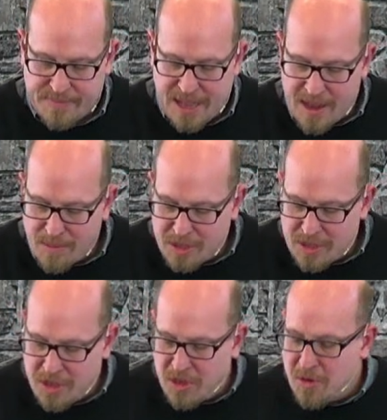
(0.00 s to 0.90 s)
He
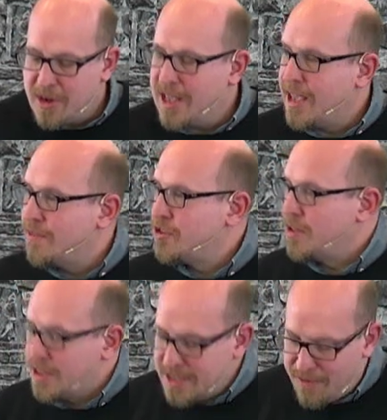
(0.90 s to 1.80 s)
comes to you and he gives
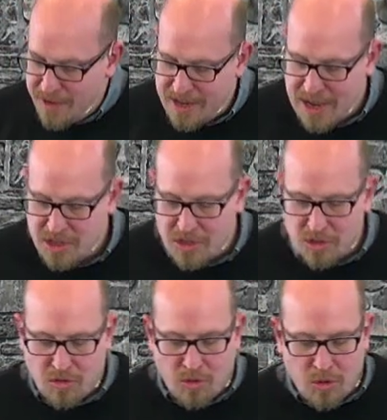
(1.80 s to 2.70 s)
you this
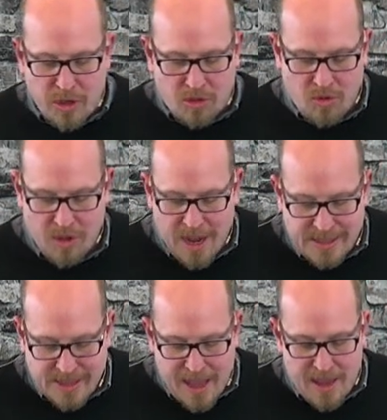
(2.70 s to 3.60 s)
invitation Truly, truly,
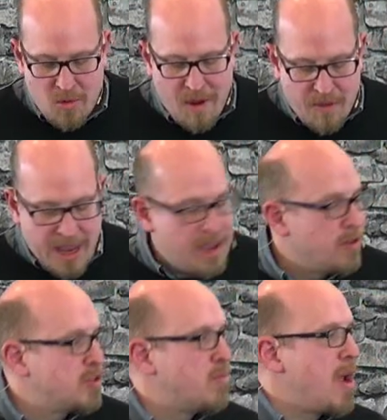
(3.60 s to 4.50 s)
I say, whoever
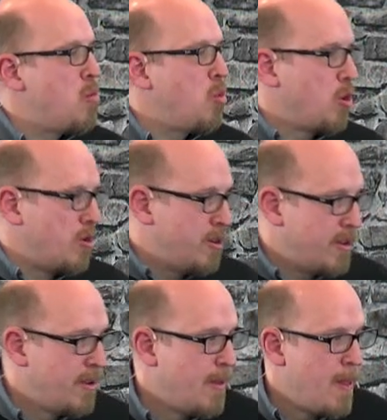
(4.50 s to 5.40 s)
hears my word
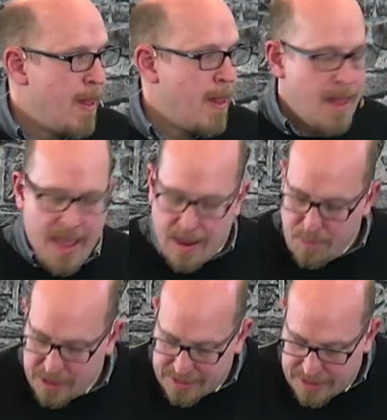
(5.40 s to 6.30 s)

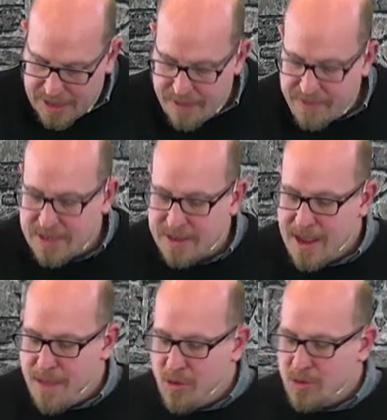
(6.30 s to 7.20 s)
and believes in
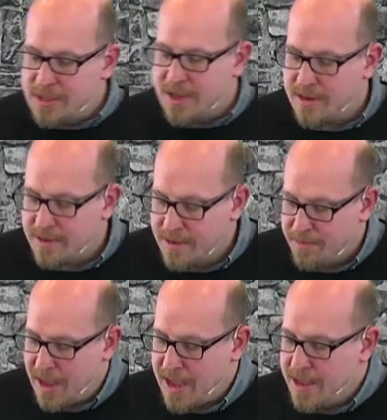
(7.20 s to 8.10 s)
him who sent
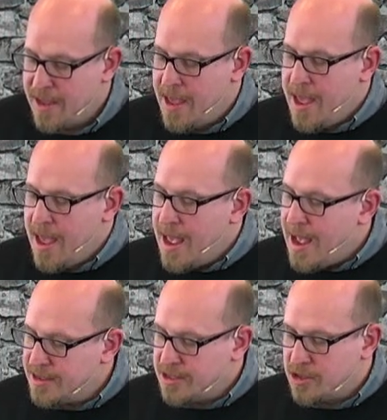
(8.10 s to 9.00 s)
me
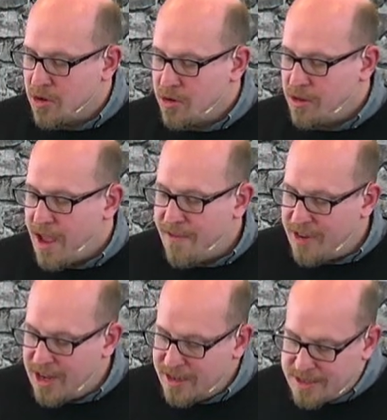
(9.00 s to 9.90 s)
has eternal
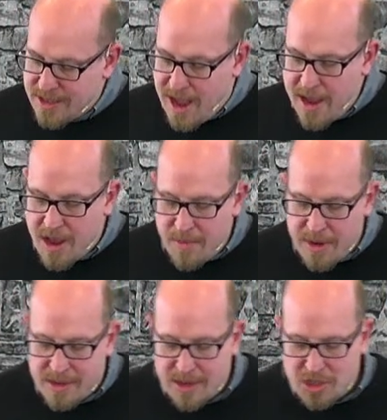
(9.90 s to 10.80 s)
life, and he does not come
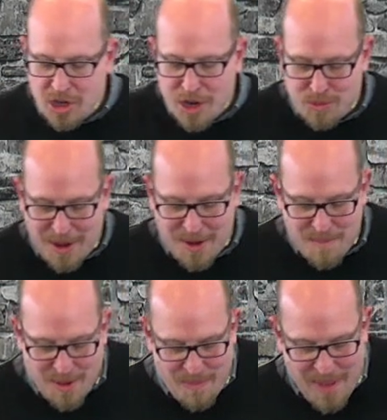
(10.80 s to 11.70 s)
into judgment,
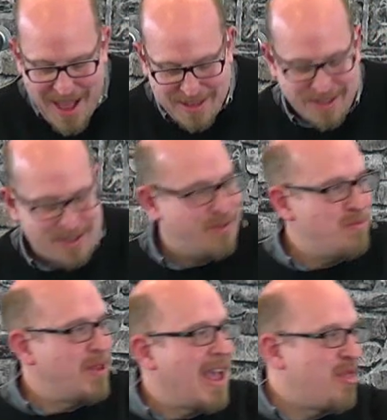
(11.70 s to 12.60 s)
but passes
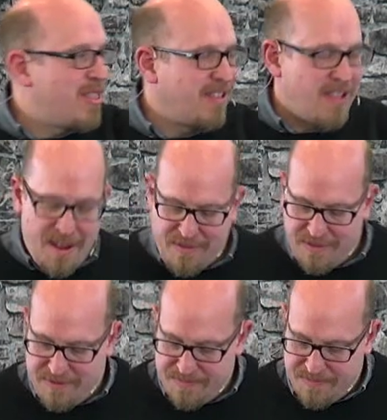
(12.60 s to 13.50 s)
from death to
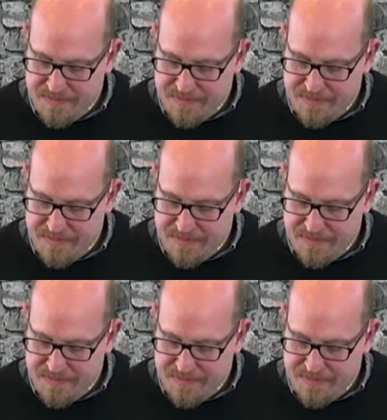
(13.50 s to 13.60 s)
life.